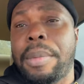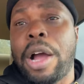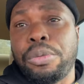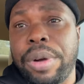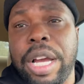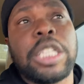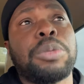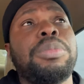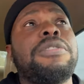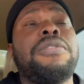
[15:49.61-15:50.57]
my
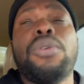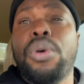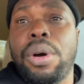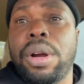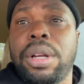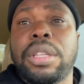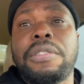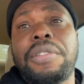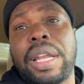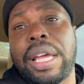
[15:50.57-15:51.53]
rest before the
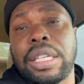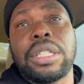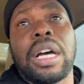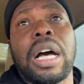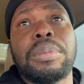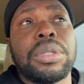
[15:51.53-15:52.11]
FedEx job.